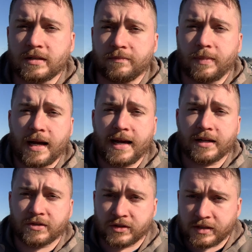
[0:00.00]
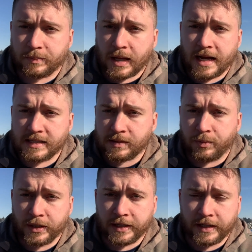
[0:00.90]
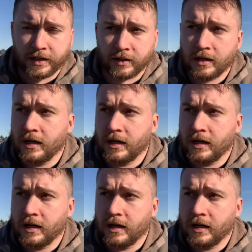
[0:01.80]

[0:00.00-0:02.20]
and buy extra supplies to put in here.